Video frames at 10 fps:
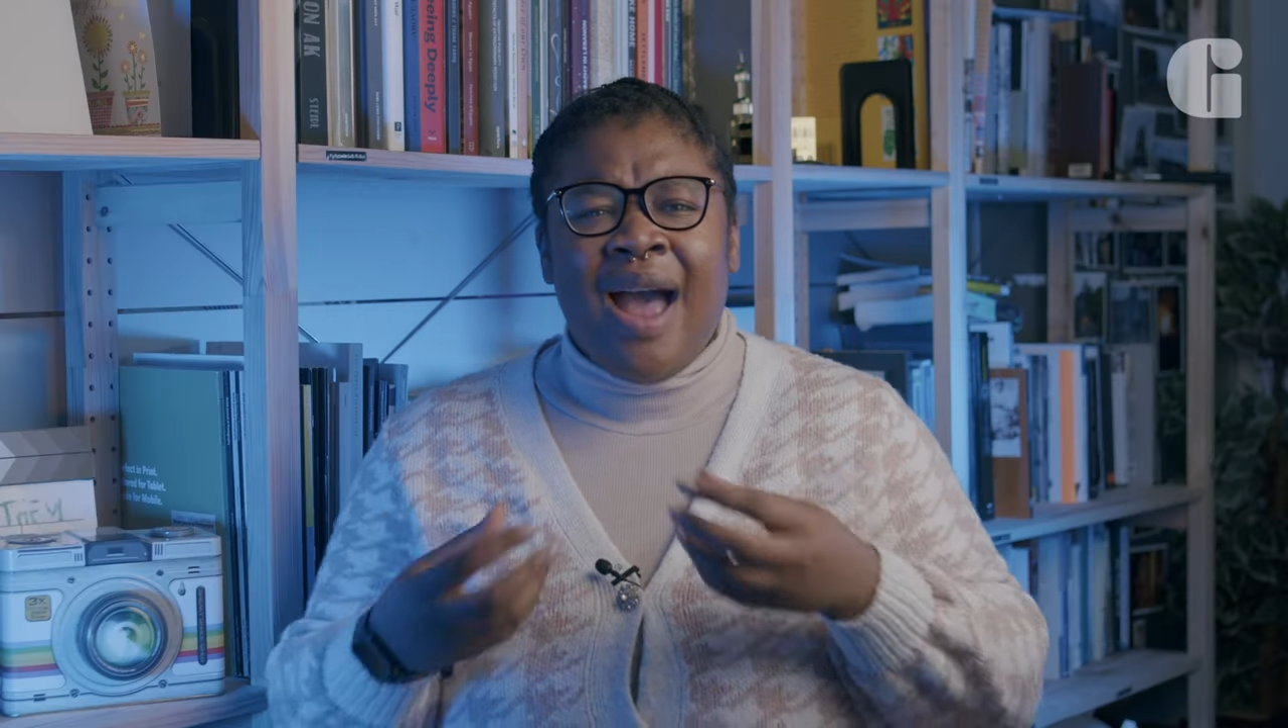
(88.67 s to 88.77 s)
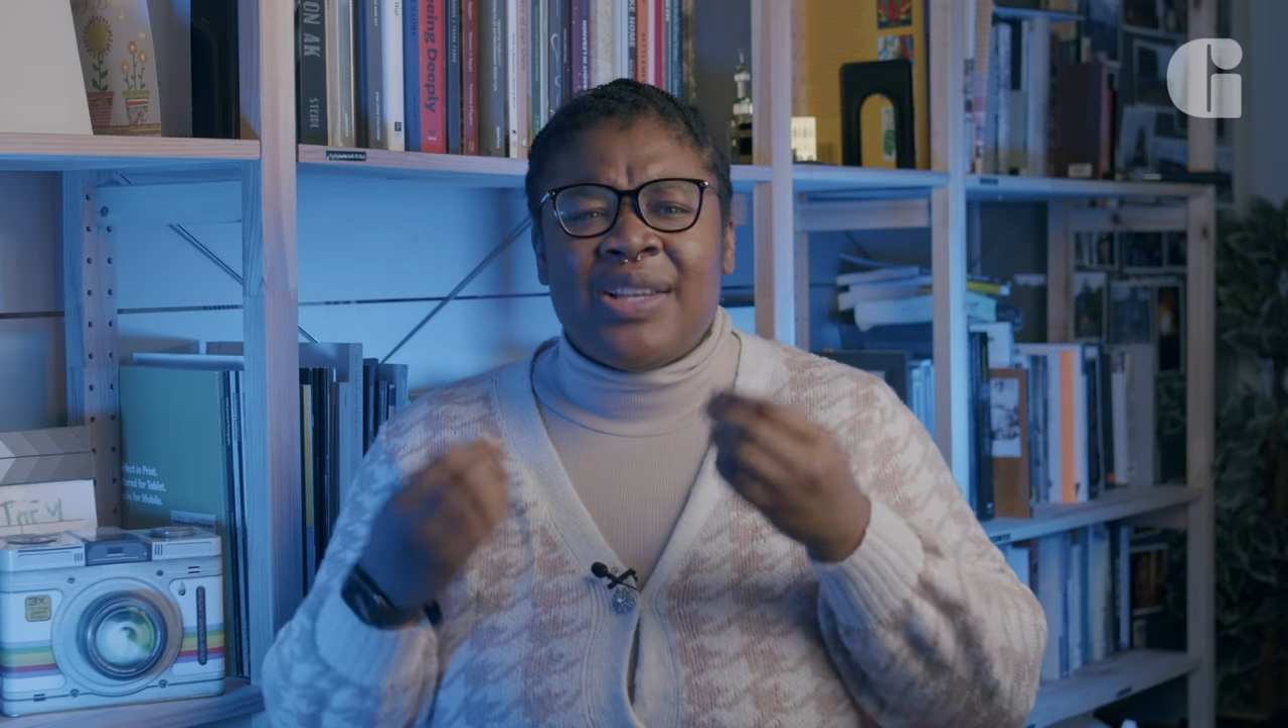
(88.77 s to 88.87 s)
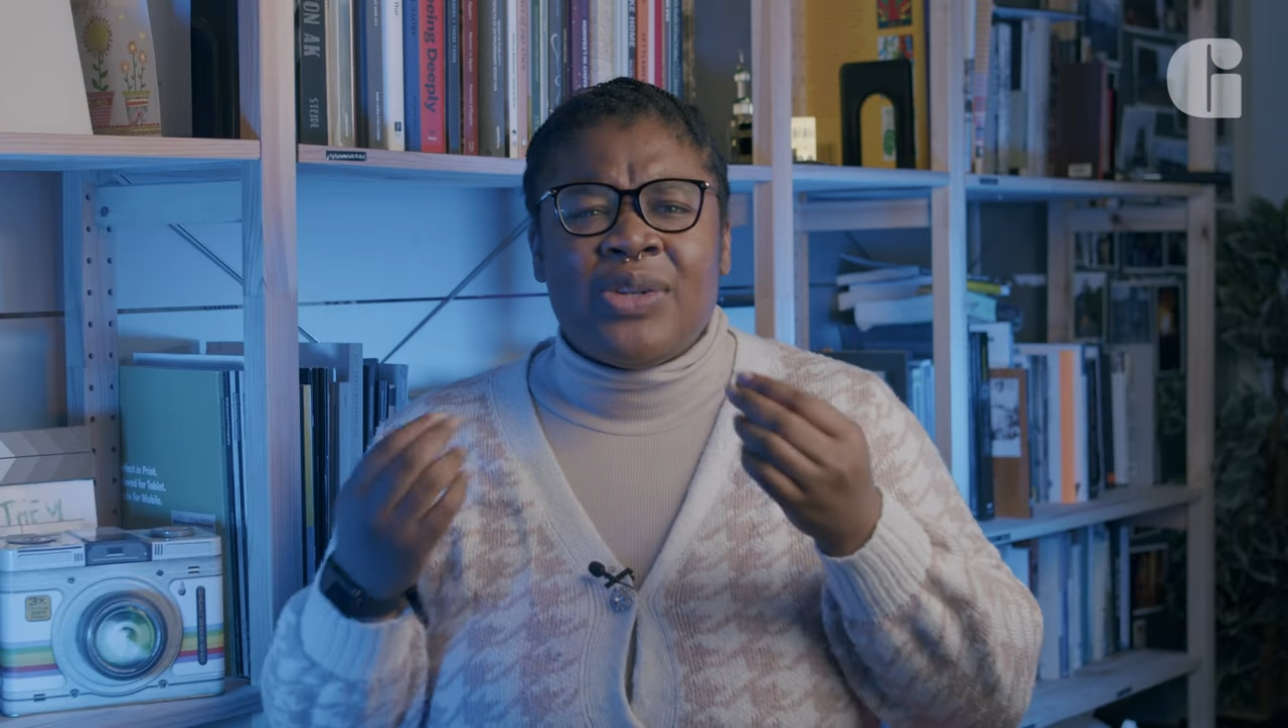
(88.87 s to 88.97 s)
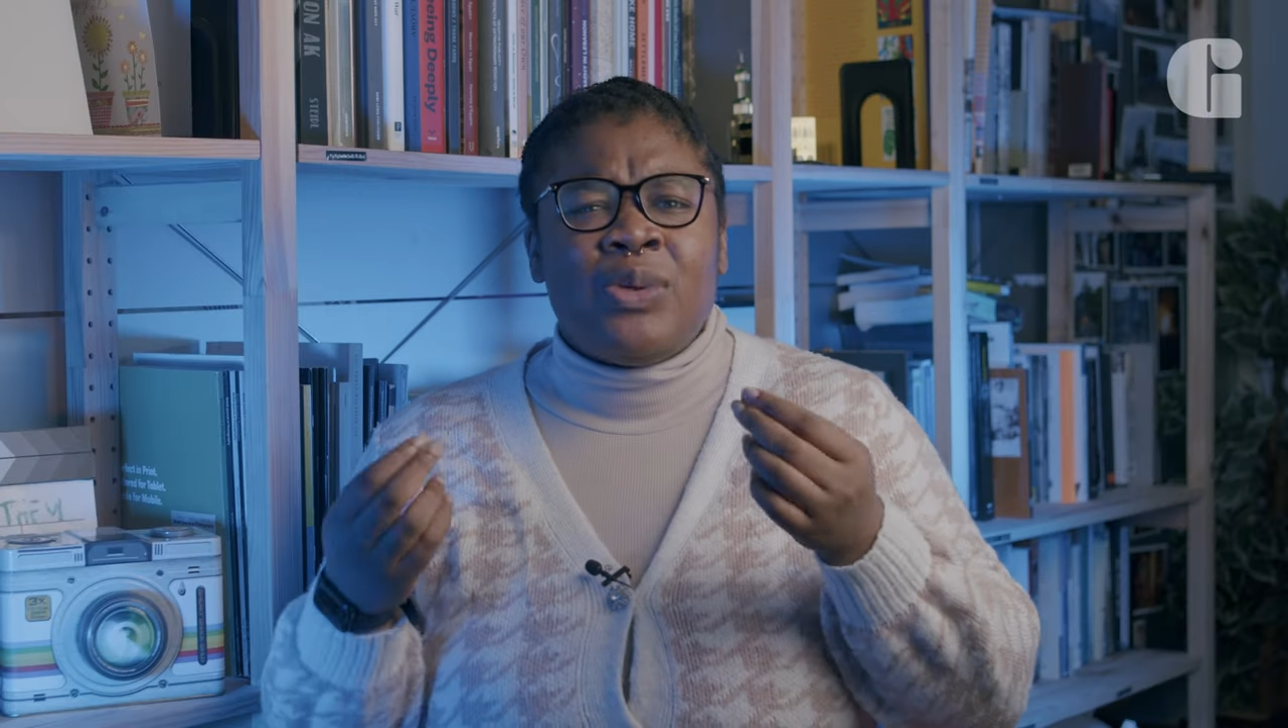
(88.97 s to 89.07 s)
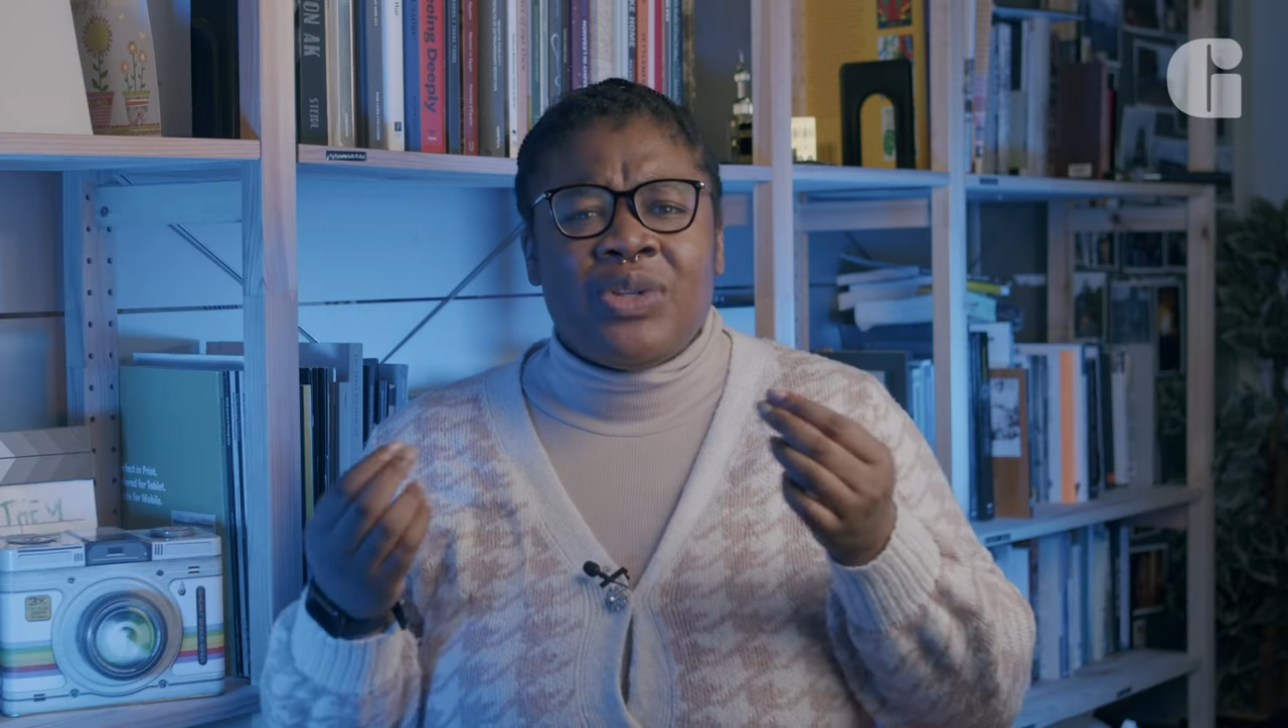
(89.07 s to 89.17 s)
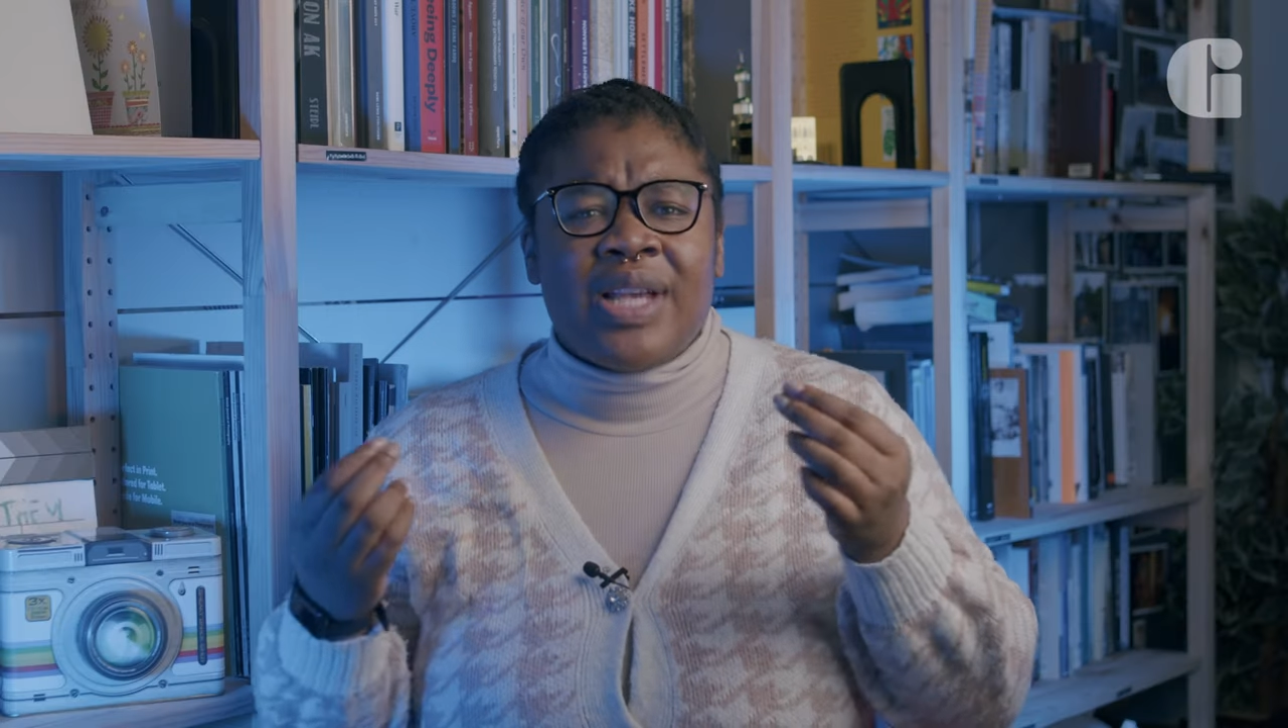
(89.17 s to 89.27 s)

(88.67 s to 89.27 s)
As social